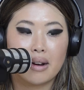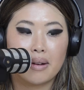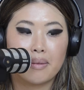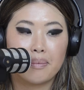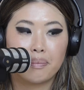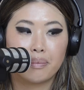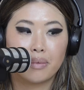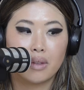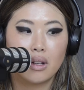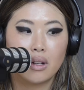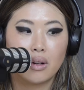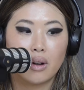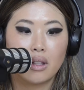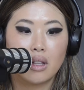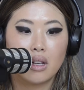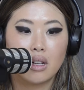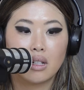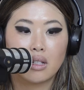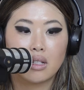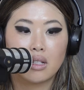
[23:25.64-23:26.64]
I
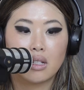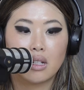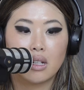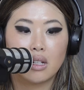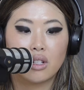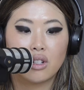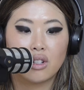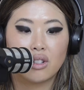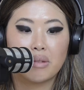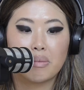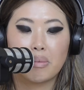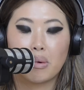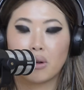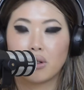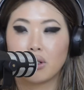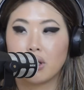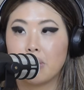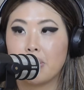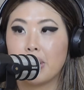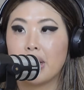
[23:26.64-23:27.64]
think it's just
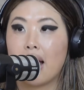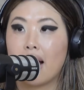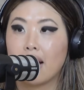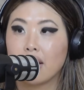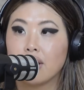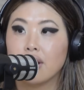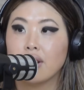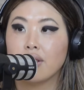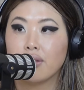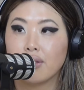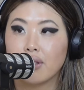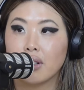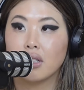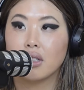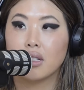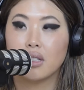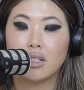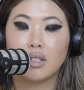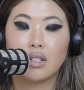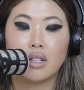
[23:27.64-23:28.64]
important to be active
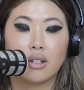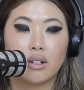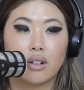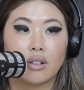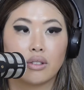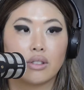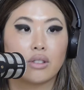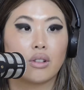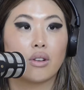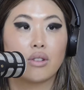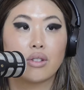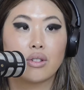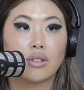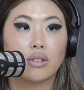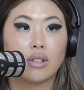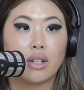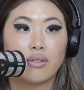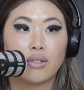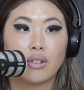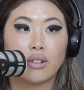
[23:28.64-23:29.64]
on
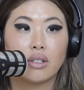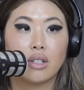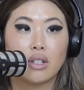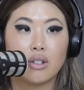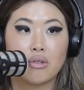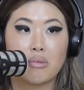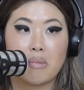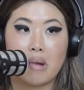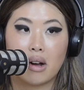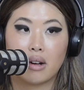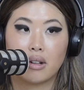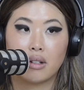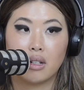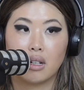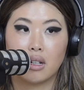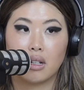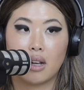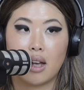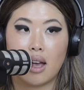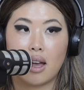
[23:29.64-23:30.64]
social if you're in digital
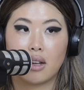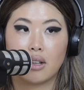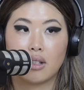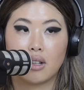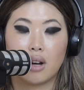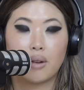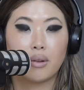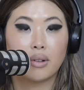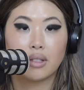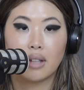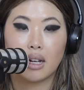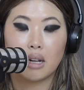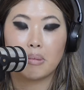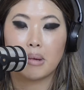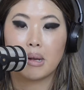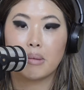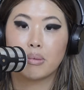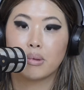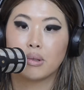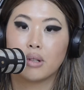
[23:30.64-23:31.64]
marketing. And I always say to
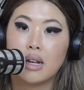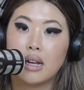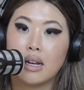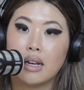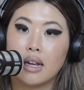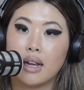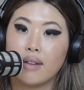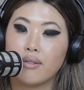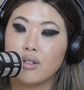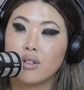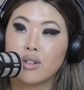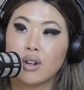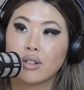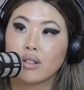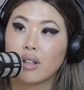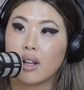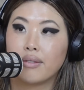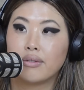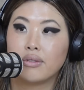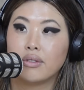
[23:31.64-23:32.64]
people, if you
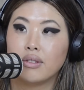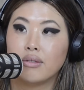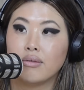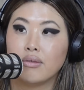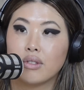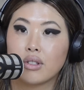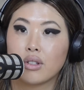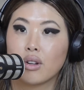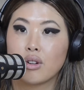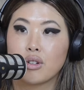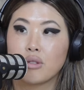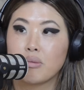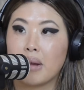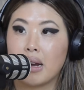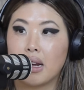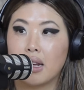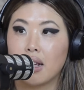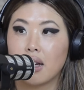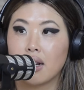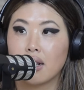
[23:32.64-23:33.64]
don't love social
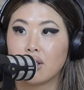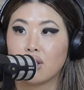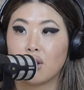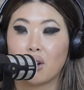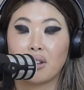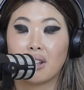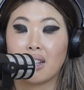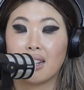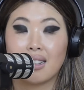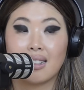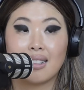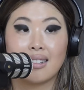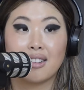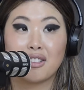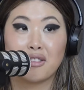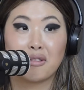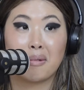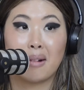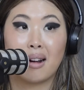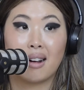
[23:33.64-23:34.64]
media, don't get into
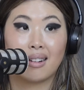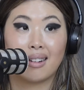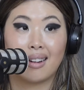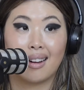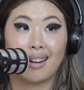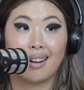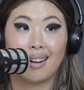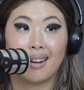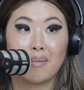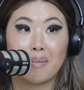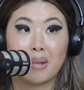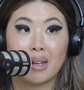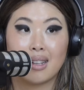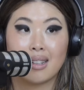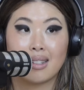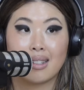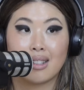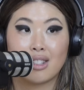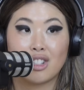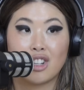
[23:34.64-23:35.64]
digital marketing
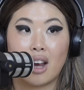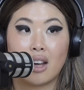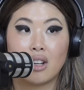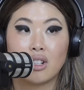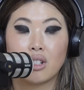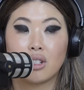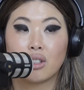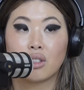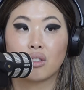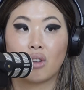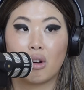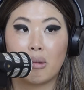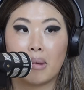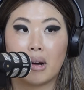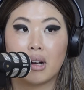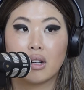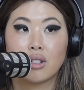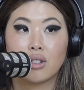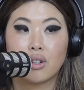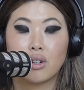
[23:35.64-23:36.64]
because it's changing so
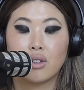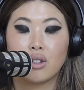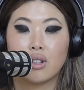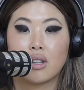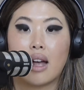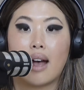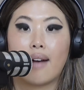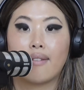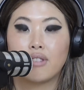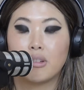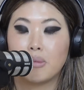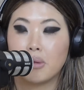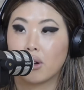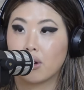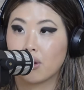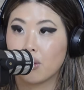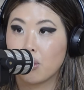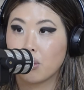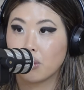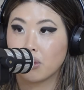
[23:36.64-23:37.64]
much. So you just have to be
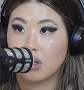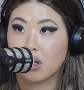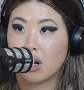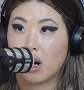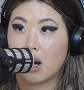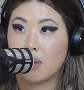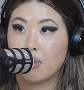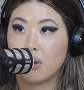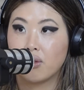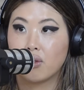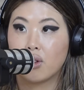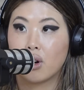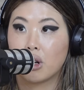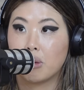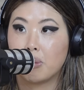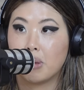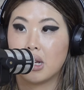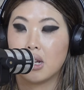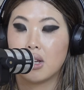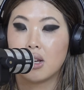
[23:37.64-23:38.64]
on it all the time. You've got
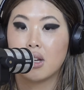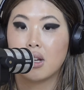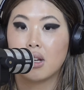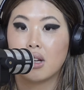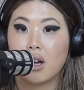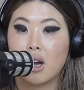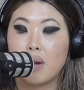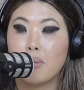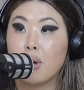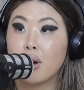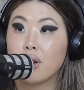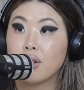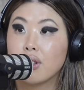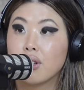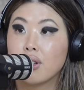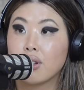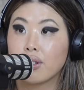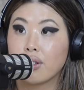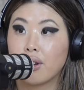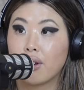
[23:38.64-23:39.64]
to be
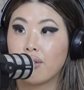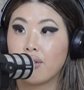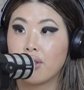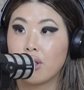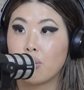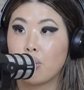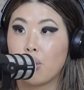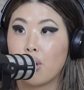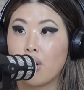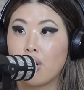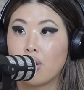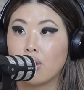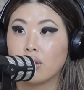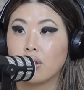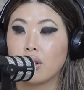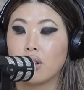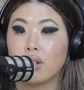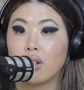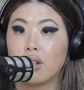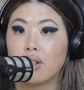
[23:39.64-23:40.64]
immersing yourself in the
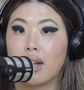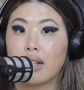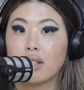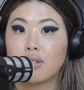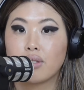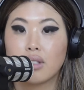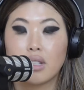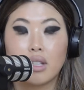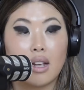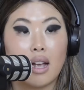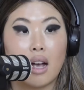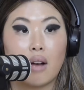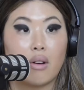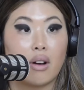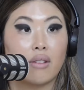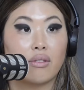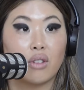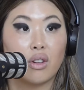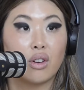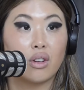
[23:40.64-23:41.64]
world. And that's really how
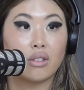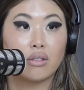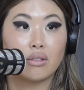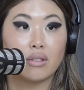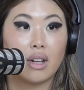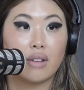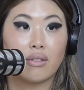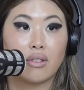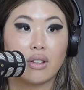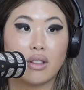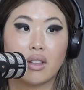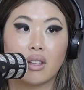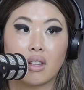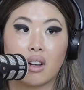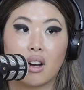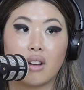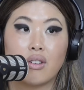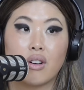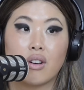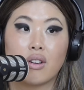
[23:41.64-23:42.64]
I've learnt everything
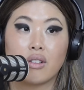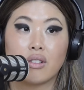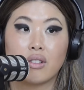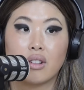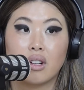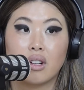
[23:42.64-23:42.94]
that I know.